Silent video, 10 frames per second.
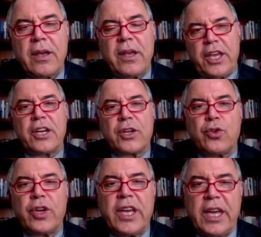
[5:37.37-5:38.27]
eager
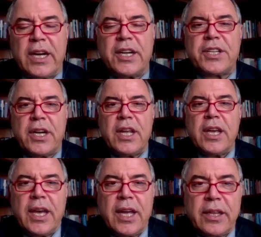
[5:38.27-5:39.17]
to hear
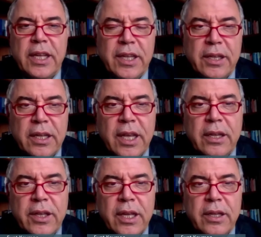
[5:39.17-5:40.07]

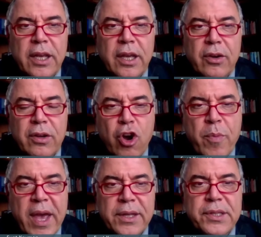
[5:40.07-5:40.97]
the
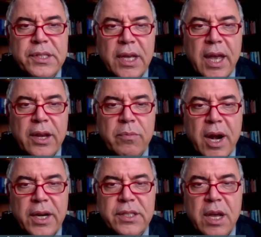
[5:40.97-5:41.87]
comments and
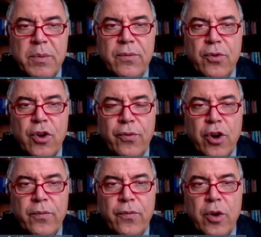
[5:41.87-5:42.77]
remarks coming
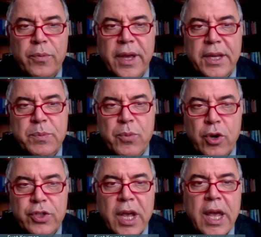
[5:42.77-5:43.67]
from the
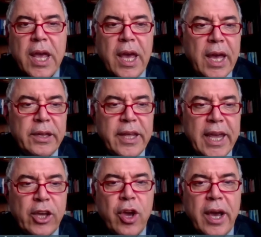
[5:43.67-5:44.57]
experts. And
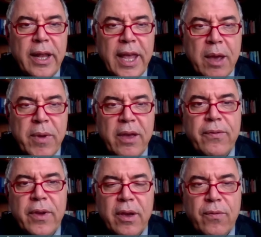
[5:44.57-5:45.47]
thank you,
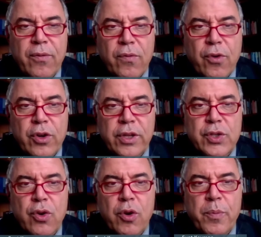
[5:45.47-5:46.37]
ELIAMEP, for this
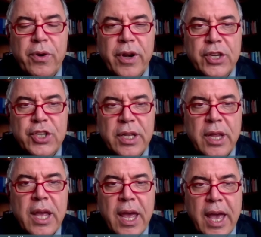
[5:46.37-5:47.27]

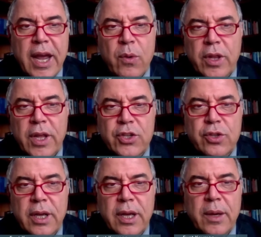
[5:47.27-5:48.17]
cooperation. And I will
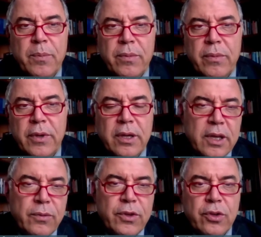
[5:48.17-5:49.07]
actually
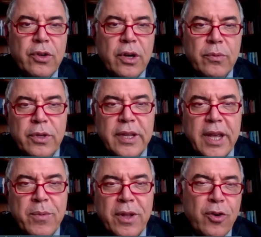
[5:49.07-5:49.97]
give the
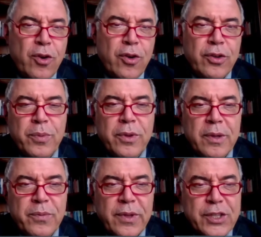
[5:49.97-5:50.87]
table or
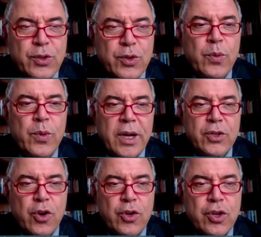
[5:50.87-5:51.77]
the place to
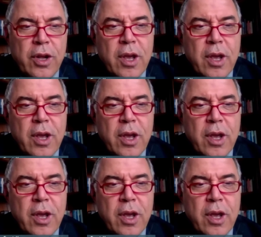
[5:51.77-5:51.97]
George